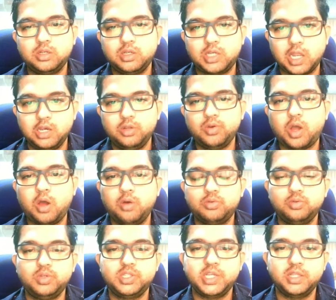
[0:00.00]
tell you how to
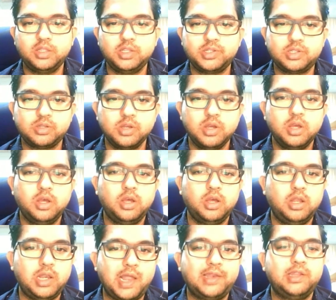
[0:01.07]
design this
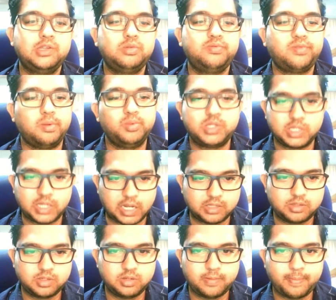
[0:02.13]
lattice from the
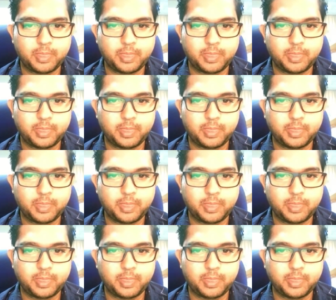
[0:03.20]
scratch.